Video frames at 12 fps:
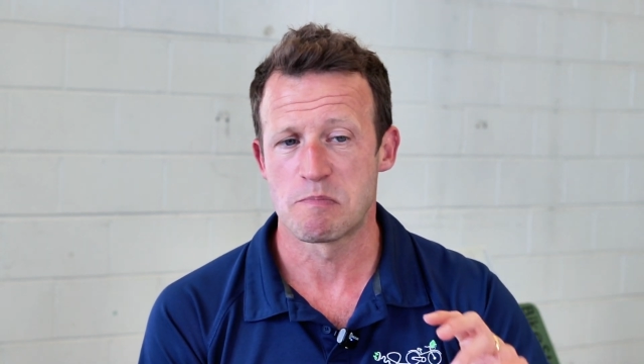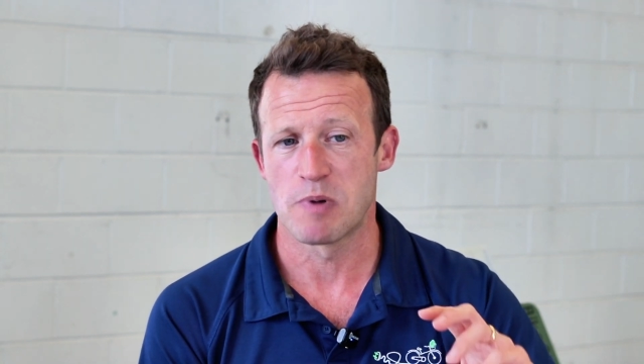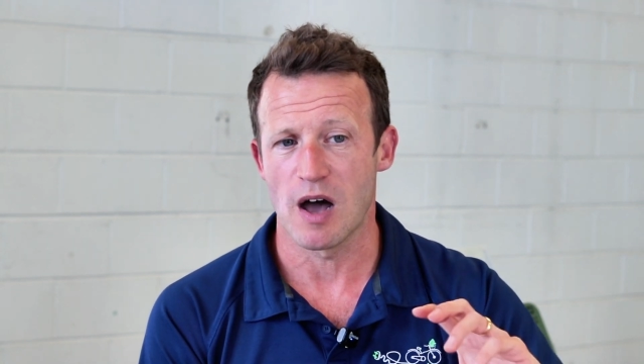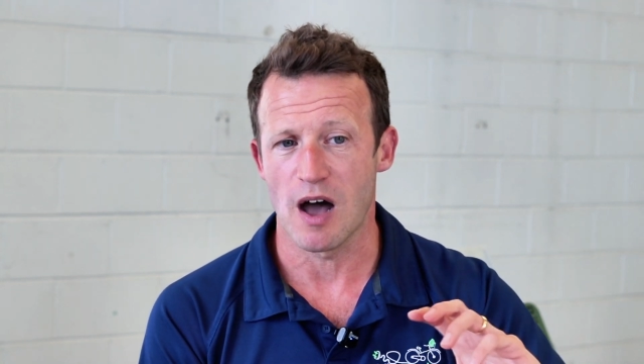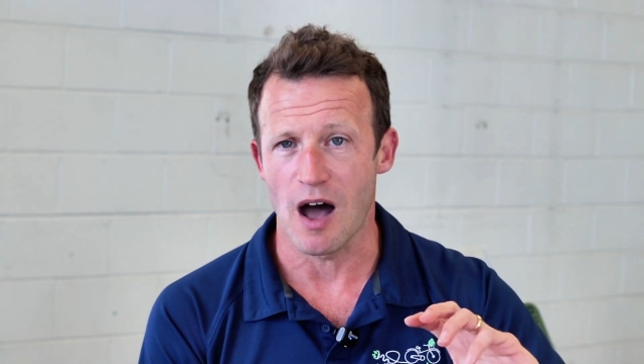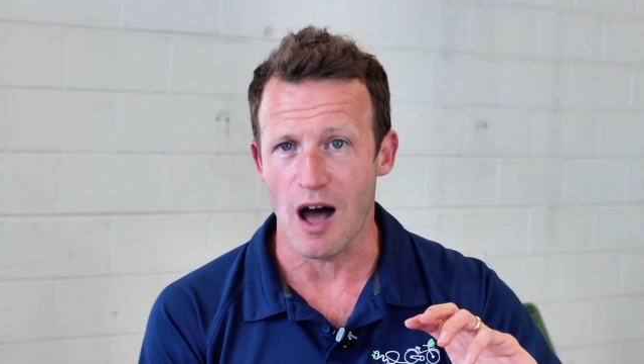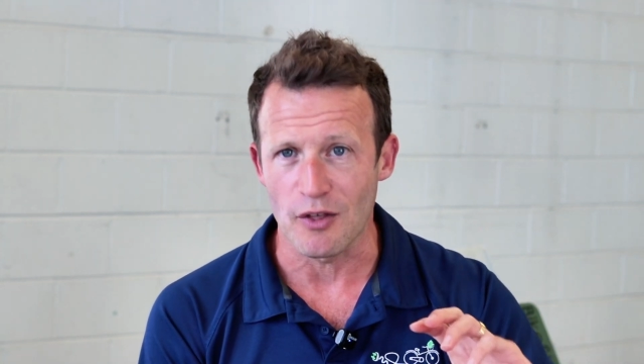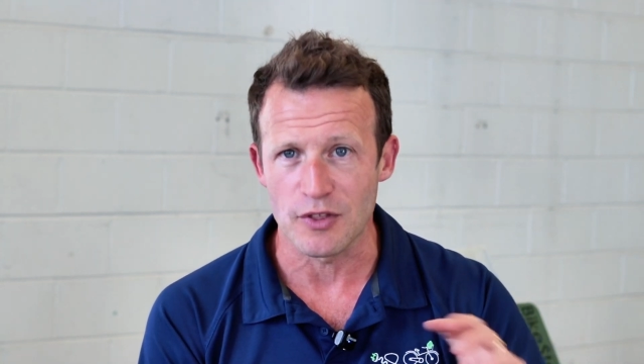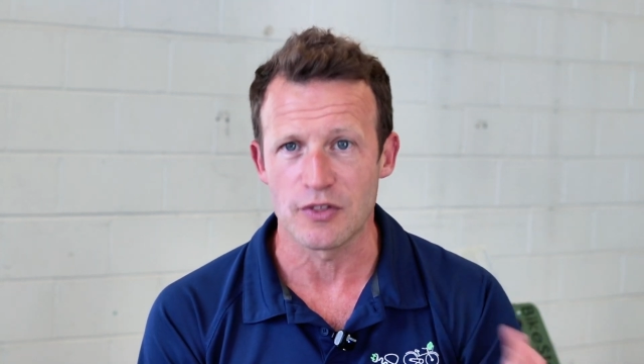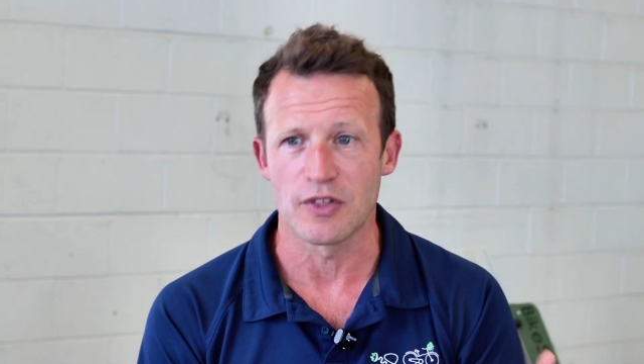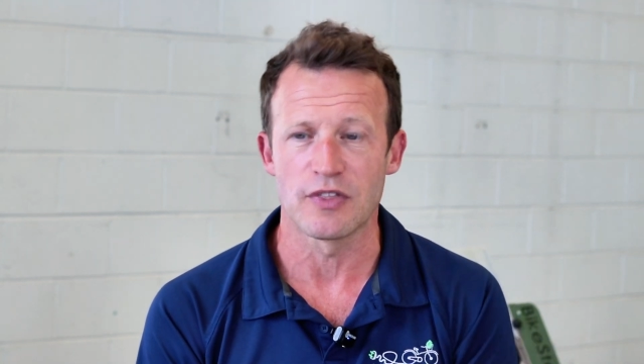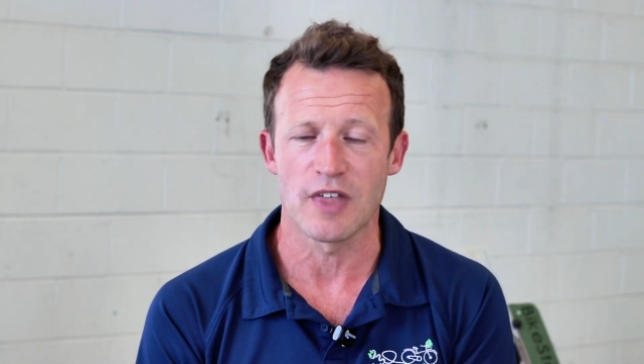But
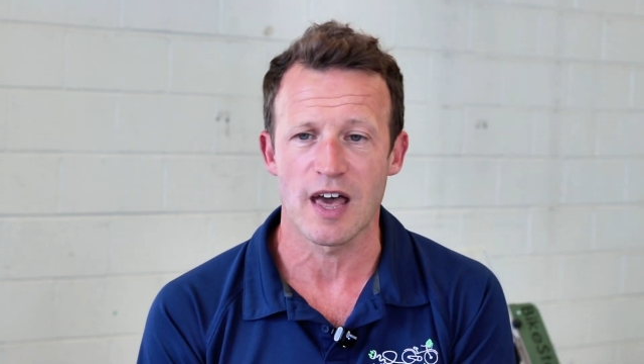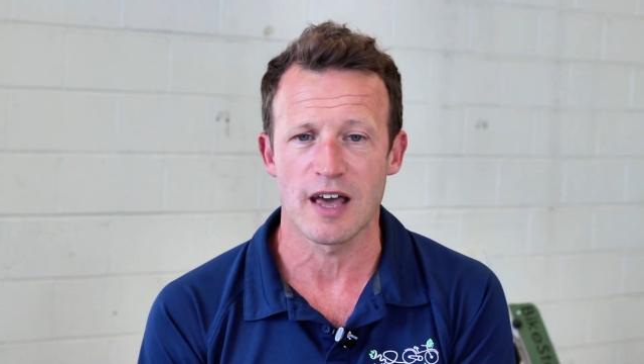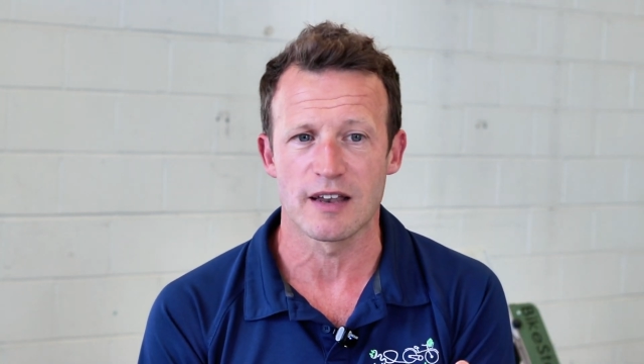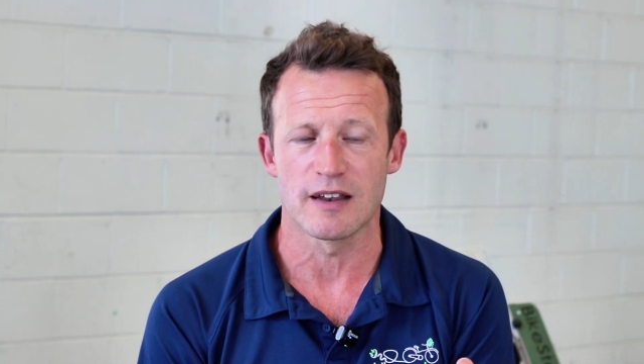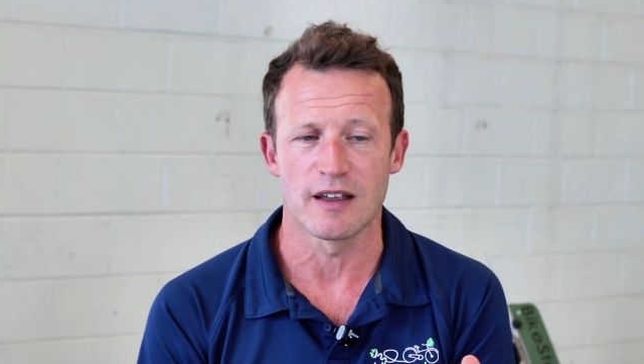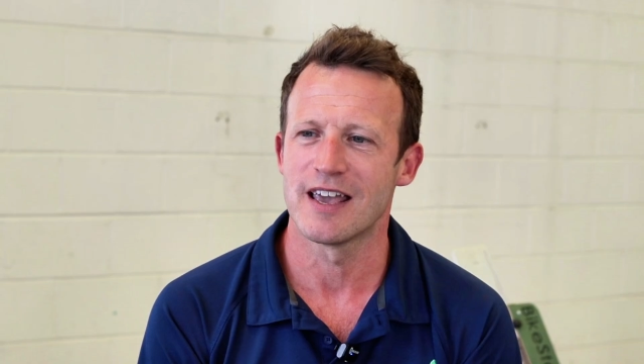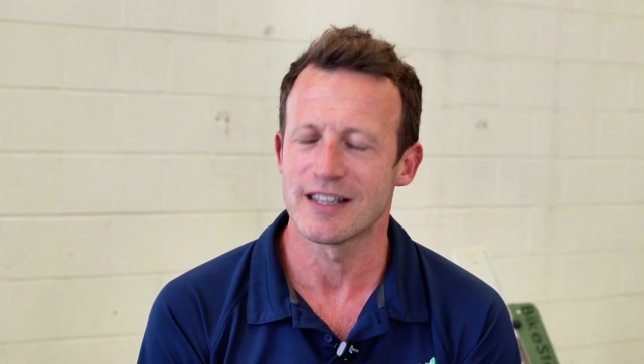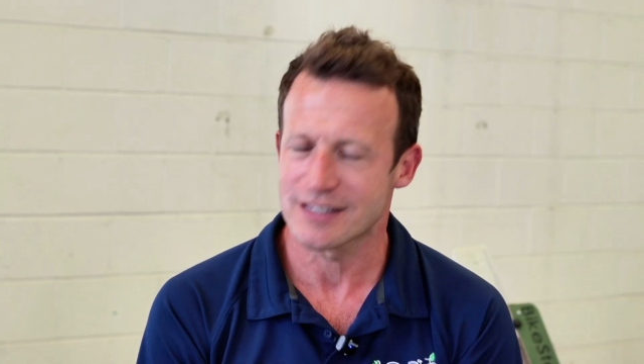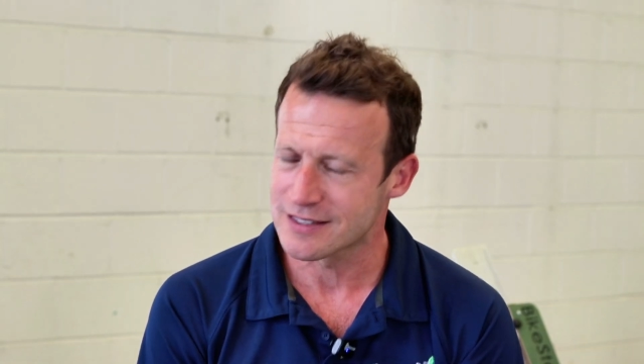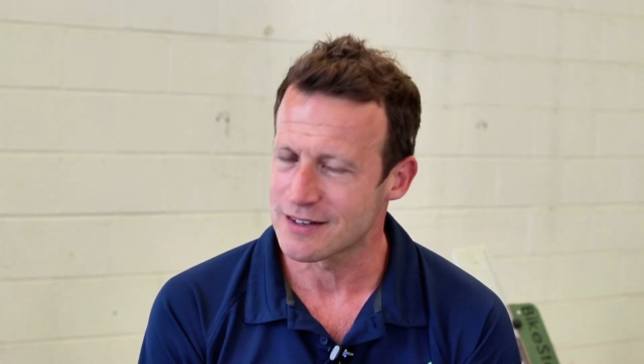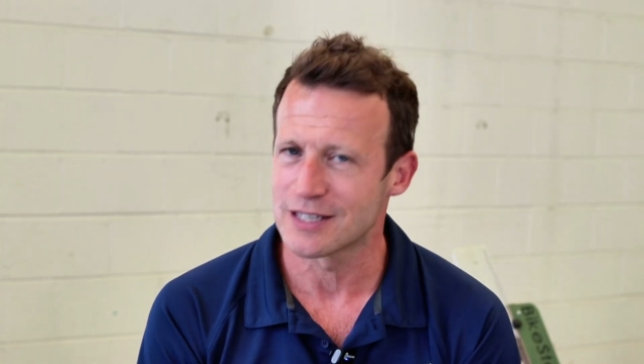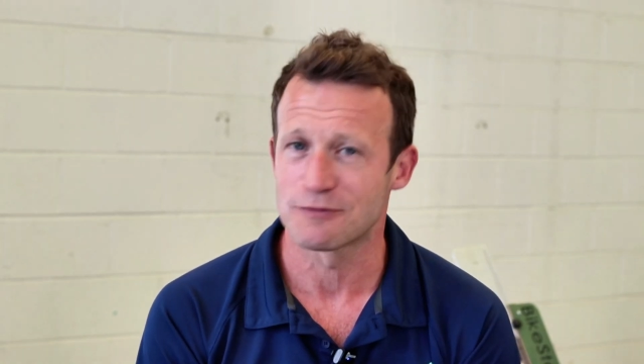other than that,
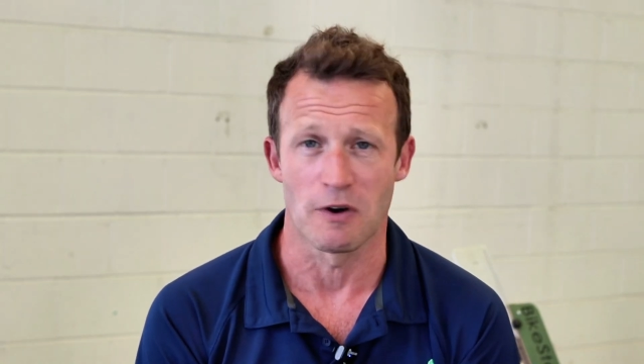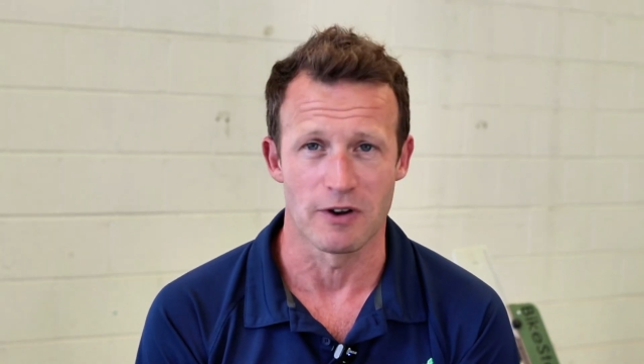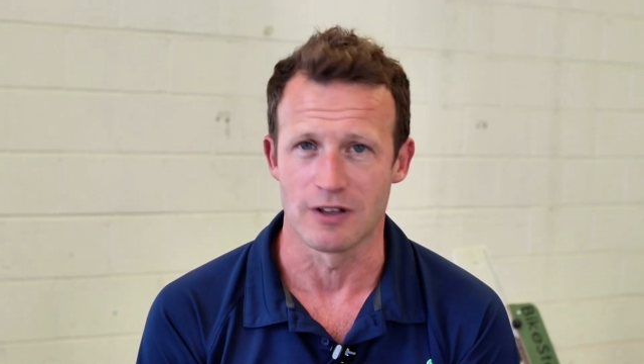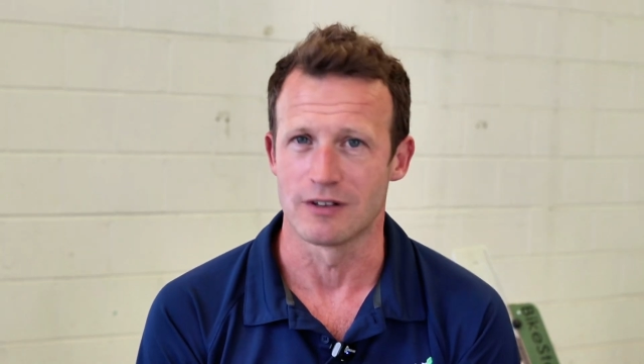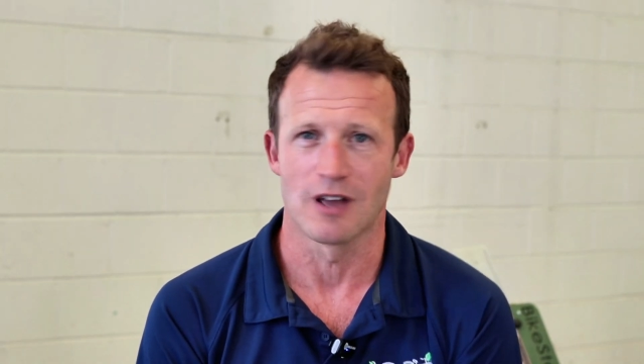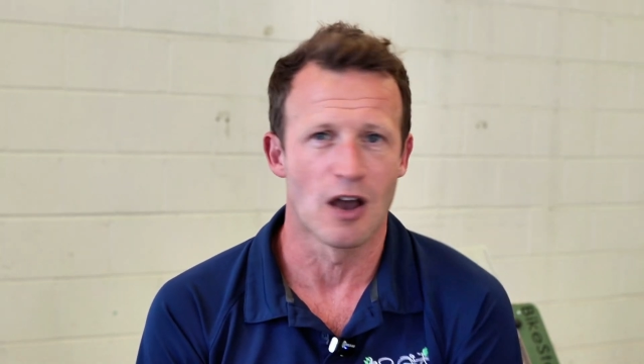it's very good.